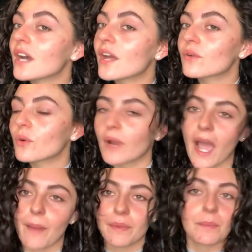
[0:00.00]
I don't know what
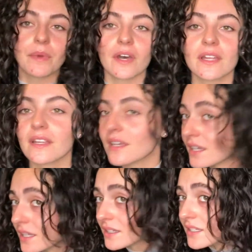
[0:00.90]
happened, but
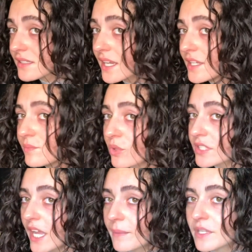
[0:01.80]
this side has more
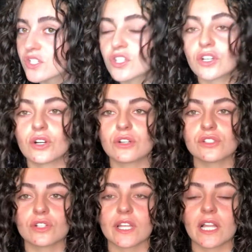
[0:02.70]
damage and the curls
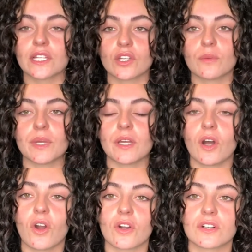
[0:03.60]
are like a little bit
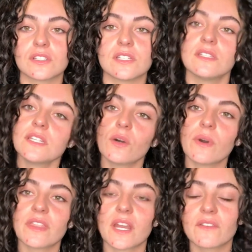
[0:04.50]
harder to deal
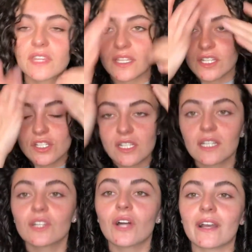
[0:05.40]
with and everything. They just need a
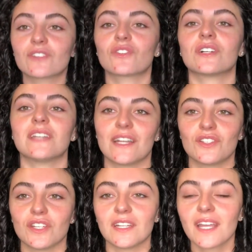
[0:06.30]
little extra
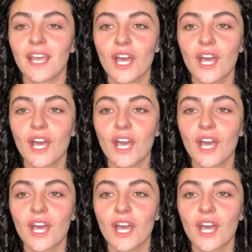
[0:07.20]
attention.